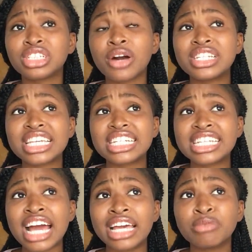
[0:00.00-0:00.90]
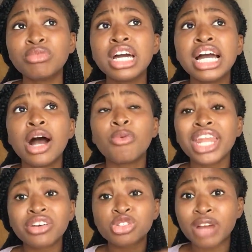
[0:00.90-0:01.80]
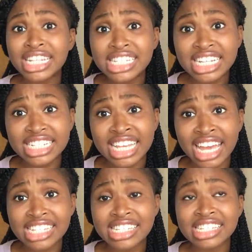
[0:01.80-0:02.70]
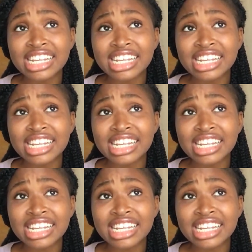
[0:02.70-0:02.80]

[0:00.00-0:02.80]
There was a time when I was writing a test